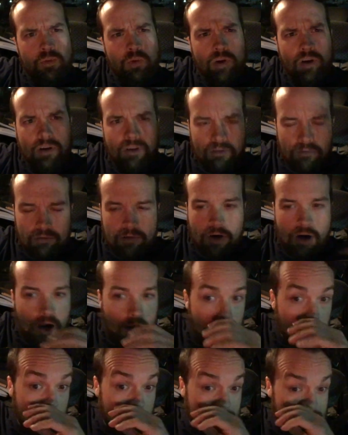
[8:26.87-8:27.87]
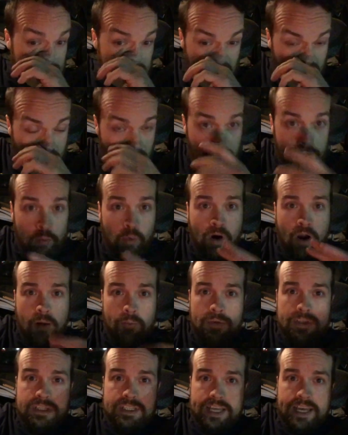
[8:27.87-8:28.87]
we're, we're almost on, we're
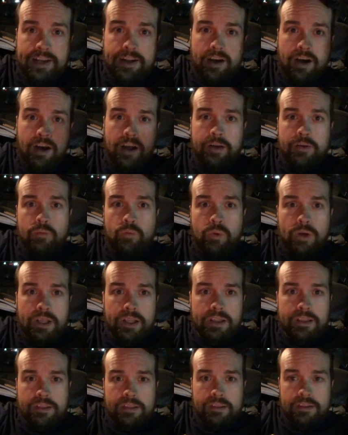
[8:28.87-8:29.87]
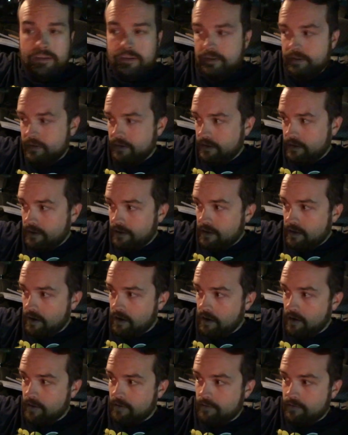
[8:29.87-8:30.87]
almost dead on with
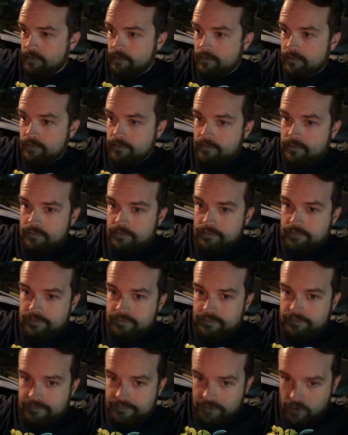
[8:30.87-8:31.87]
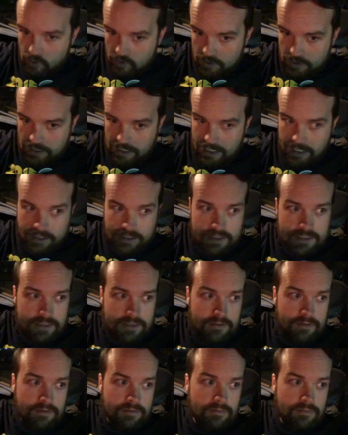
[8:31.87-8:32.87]
our focal
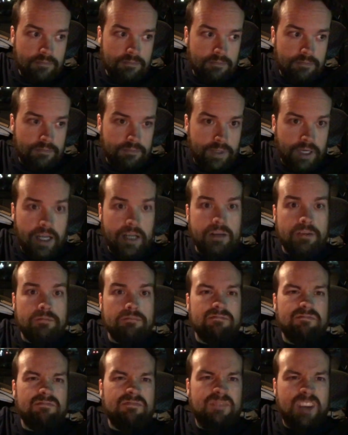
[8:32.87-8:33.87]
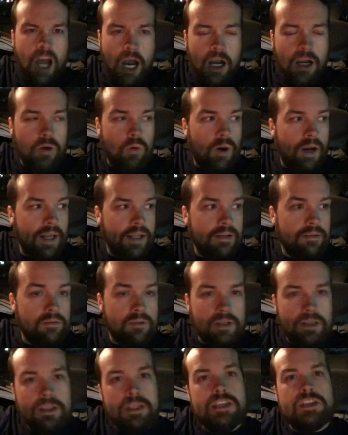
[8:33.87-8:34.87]
lengths, but not quite.
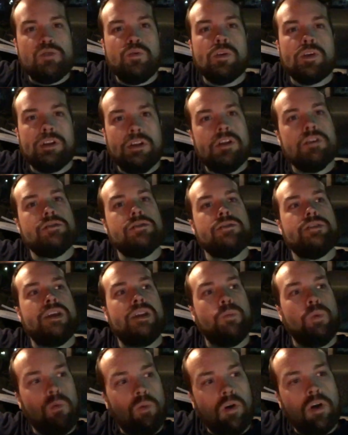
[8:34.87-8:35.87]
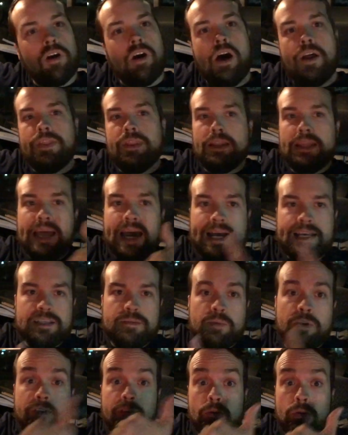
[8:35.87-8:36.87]
At least we're closer than we were on the
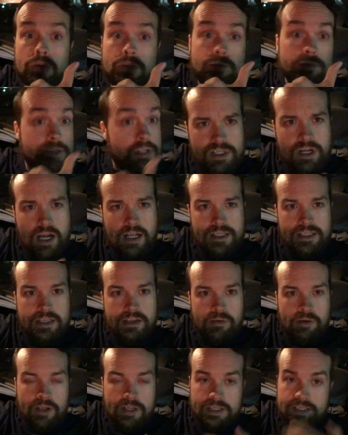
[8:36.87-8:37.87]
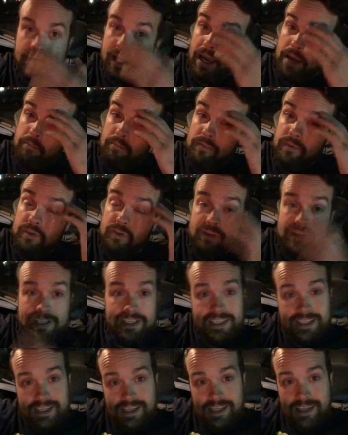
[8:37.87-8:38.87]
last movie, which was not Cinderella's type. You can
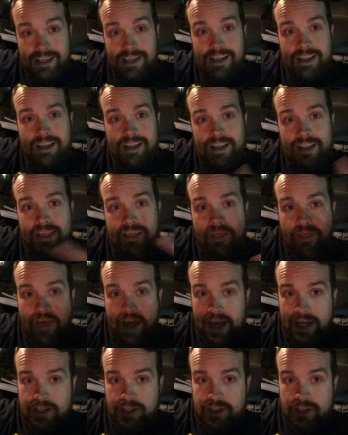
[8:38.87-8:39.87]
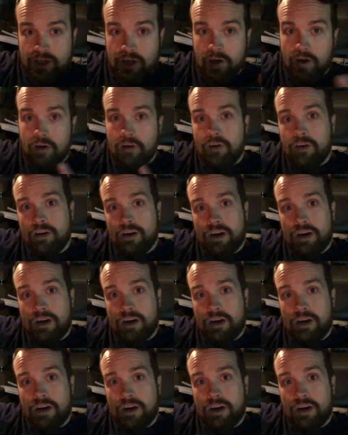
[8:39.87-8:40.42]
see that show